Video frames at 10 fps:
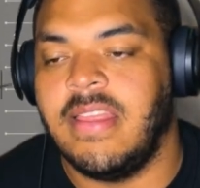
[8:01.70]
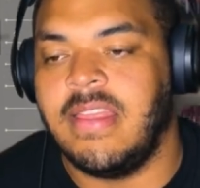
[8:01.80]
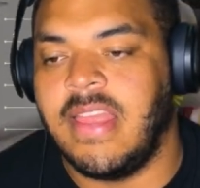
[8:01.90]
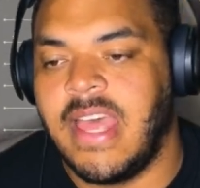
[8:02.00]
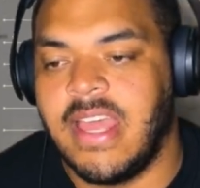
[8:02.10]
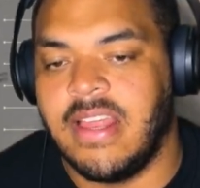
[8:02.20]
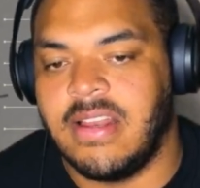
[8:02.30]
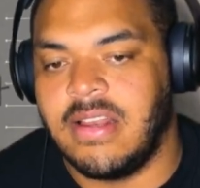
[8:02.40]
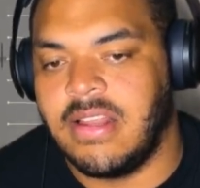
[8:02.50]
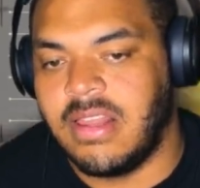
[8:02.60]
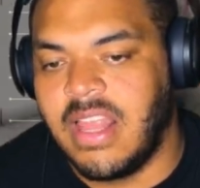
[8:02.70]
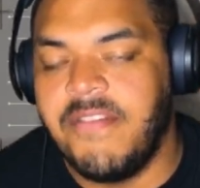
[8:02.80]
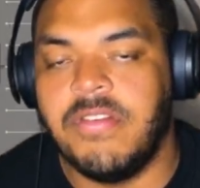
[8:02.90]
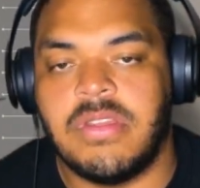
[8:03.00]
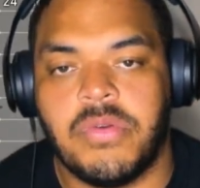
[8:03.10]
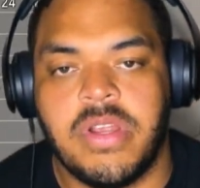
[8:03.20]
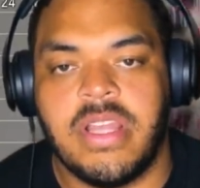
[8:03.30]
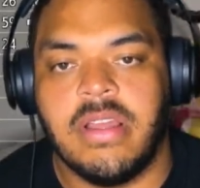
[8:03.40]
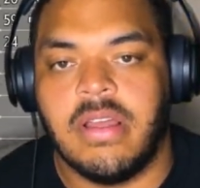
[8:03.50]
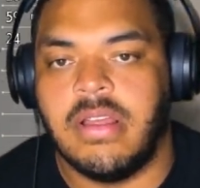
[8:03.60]
that level
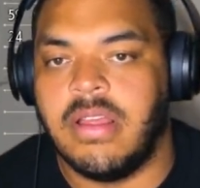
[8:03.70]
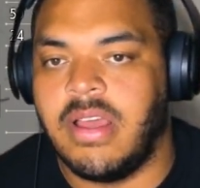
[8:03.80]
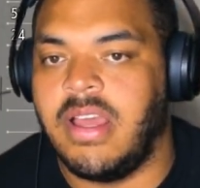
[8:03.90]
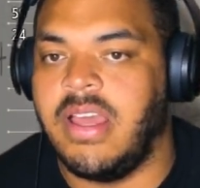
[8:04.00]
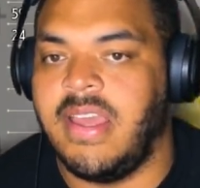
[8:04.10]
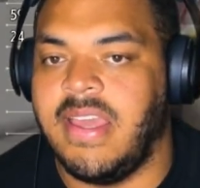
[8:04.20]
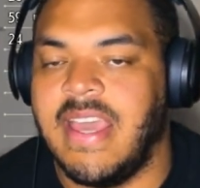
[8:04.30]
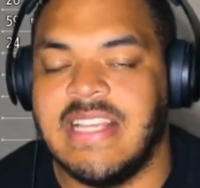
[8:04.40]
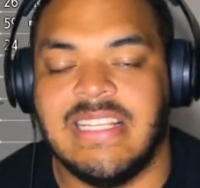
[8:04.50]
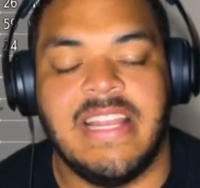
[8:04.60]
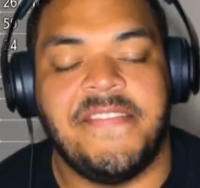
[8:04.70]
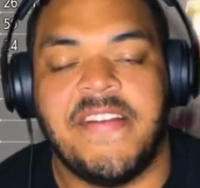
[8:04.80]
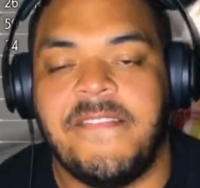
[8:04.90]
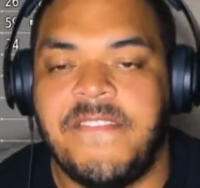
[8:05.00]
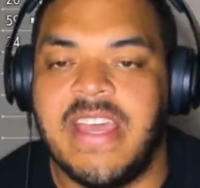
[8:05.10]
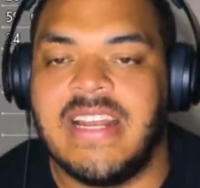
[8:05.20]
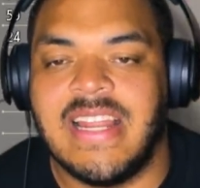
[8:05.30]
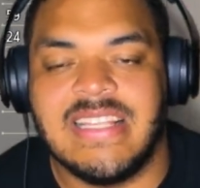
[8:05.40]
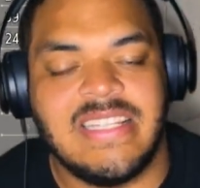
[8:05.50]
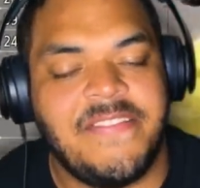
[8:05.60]
3, it has a different effect. It
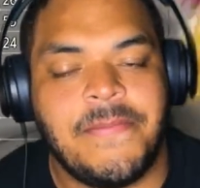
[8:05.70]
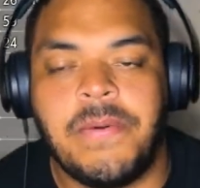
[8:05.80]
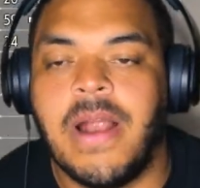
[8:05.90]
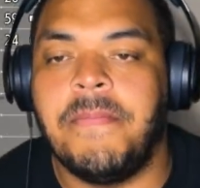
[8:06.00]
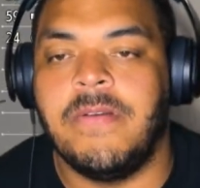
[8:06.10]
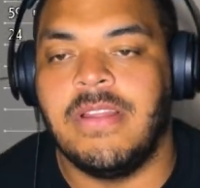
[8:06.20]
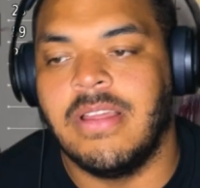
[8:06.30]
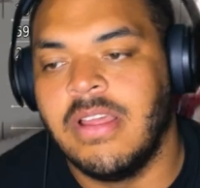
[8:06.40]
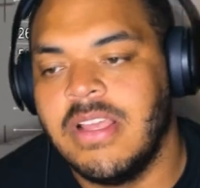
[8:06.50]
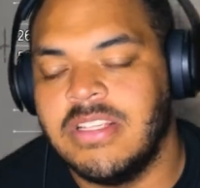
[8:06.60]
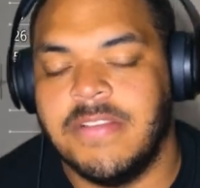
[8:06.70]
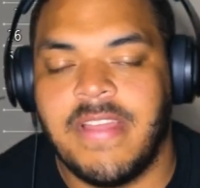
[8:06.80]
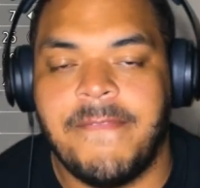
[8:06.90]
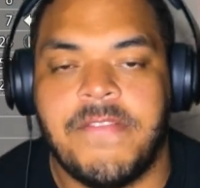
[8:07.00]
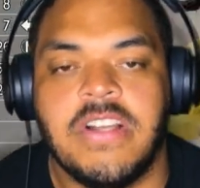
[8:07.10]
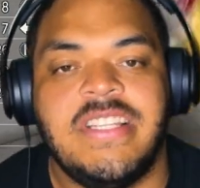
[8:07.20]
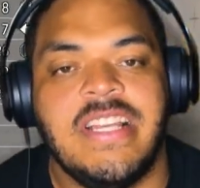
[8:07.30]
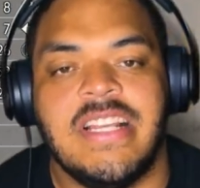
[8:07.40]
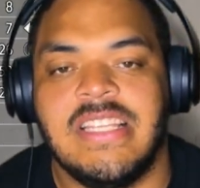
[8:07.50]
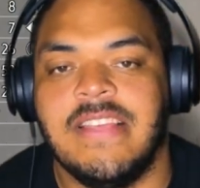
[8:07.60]
has a different property. So if that first
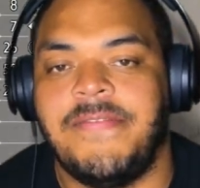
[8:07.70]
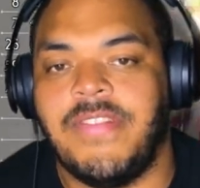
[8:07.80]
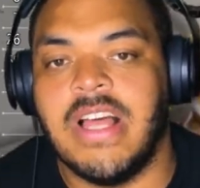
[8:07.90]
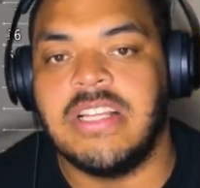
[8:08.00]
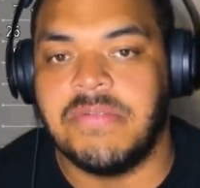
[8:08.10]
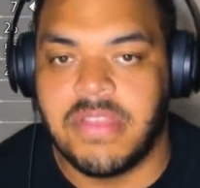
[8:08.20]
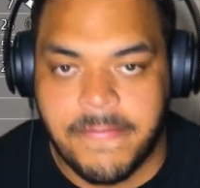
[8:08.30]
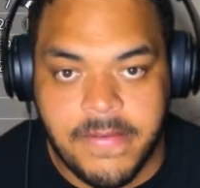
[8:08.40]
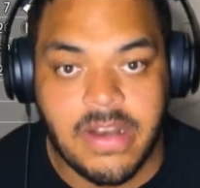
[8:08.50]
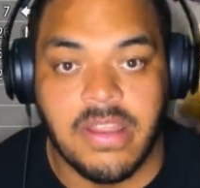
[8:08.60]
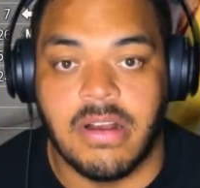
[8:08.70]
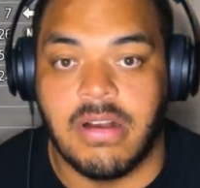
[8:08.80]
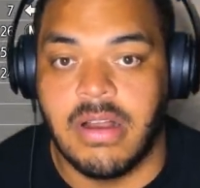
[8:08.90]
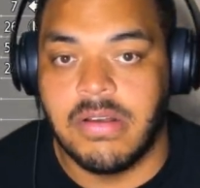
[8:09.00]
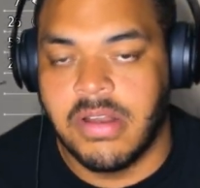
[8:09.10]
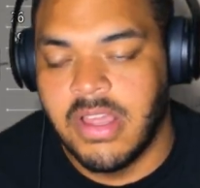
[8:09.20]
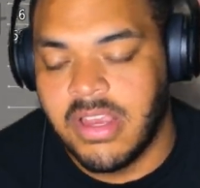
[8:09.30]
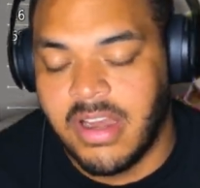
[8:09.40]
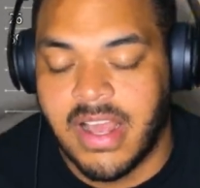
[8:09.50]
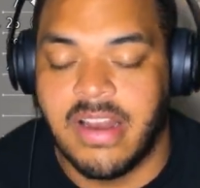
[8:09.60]
hit doesn't hit flesh with their feet on the ground,
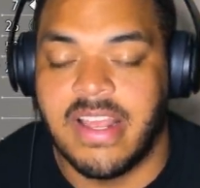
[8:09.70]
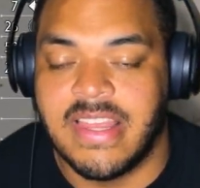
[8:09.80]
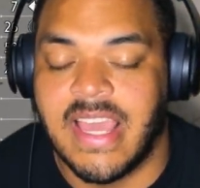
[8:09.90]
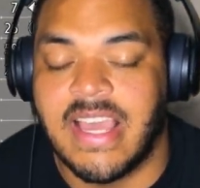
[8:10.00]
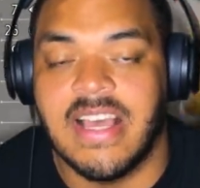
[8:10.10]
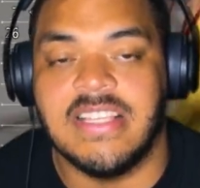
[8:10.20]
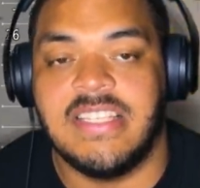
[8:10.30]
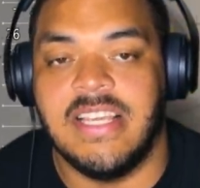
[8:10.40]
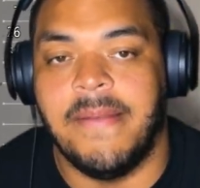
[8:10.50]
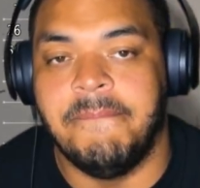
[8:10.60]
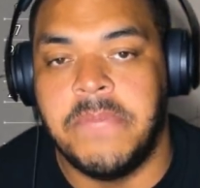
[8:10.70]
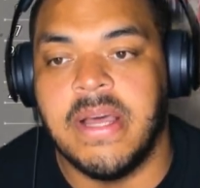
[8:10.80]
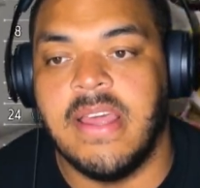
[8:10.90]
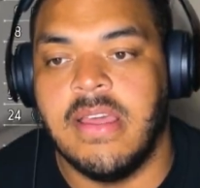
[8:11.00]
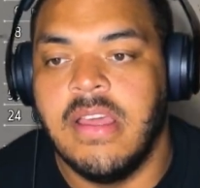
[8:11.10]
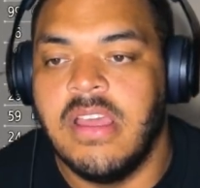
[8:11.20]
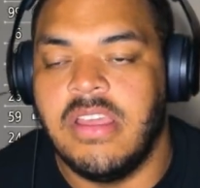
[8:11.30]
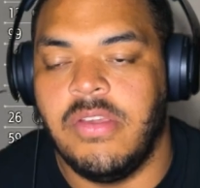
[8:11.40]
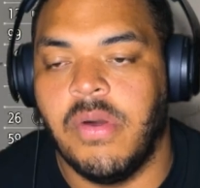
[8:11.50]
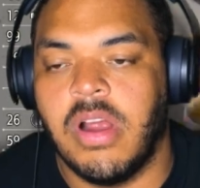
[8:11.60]
you're not gonna get that cutscene, but
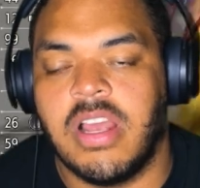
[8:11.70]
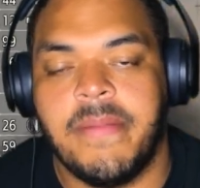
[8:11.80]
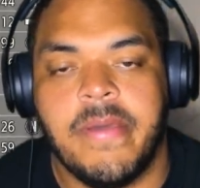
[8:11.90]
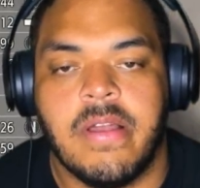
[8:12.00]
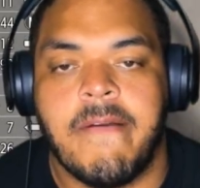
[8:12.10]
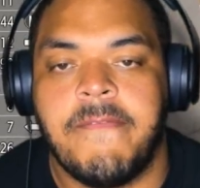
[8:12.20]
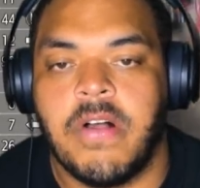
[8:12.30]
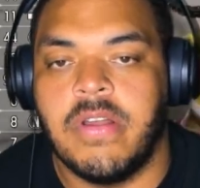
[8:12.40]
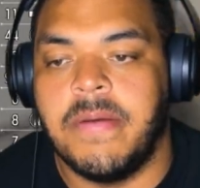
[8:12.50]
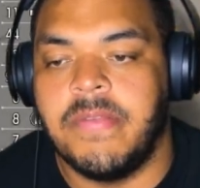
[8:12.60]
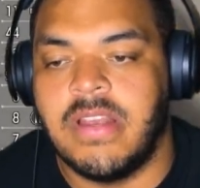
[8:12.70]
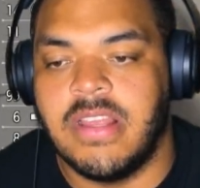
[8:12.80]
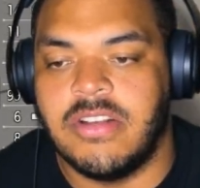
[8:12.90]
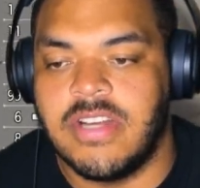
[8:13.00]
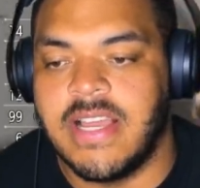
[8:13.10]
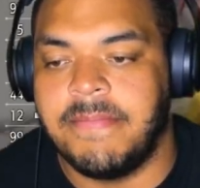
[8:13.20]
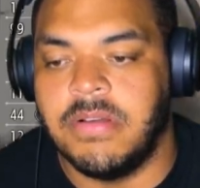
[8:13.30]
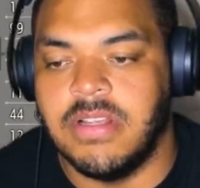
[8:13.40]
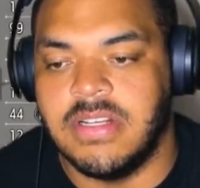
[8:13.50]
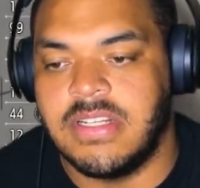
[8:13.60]
you are gonna be able to follow it up with another dragon
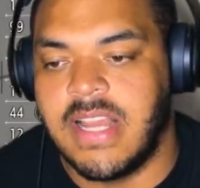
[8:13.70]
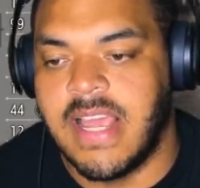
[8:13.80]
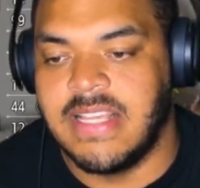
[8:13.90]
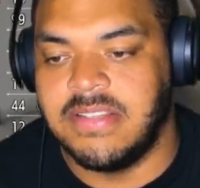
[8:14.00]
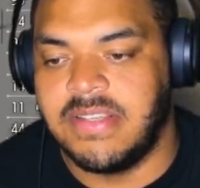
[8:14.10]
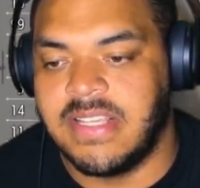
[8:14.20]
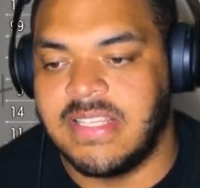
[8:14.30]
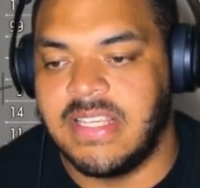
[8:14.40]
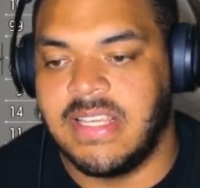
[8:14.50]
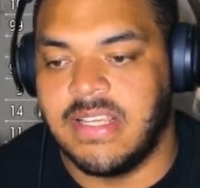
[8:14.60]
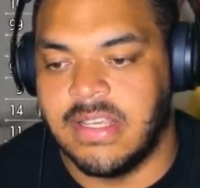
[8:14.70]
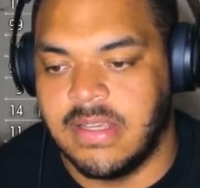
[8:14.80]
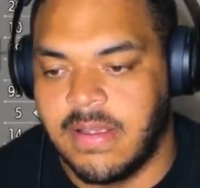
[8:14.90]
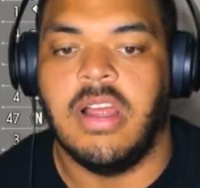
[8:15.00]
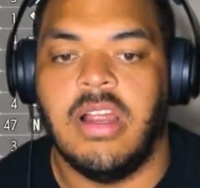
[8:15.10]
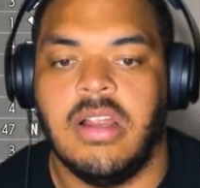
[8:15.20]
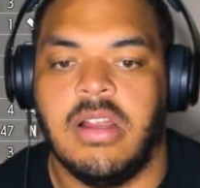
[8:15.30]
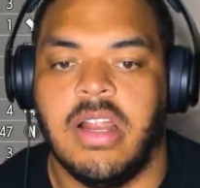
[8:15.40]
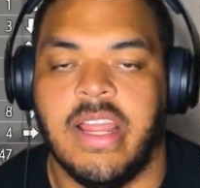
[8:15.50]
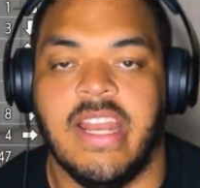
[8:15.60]
punch, as you can see here.
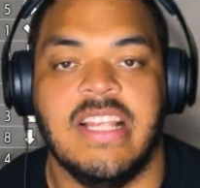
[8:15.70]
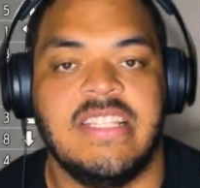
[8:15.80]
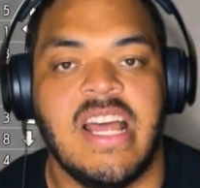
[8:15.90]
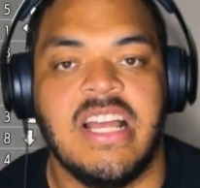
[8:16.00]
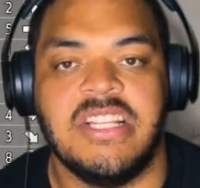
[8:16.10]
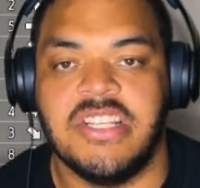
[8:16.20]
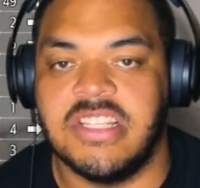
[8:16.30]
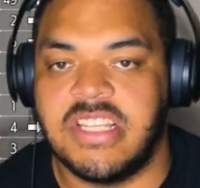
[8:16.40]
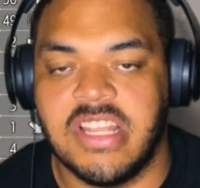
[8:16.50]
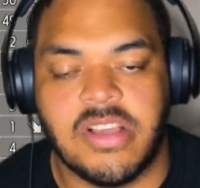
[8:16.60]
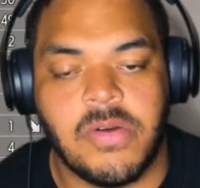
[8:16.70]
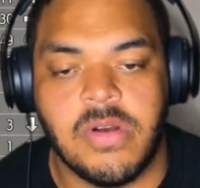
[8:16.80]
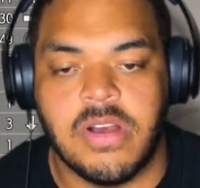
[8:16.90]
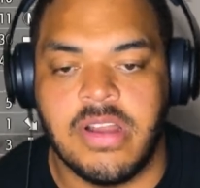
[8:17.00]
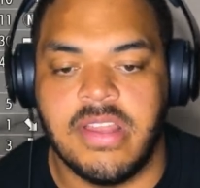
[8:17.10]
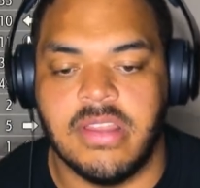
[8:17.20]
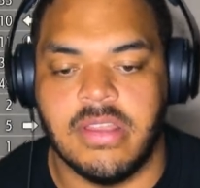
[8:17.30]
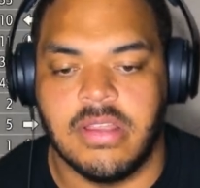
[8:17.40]
All right, and it's not just in the corner either.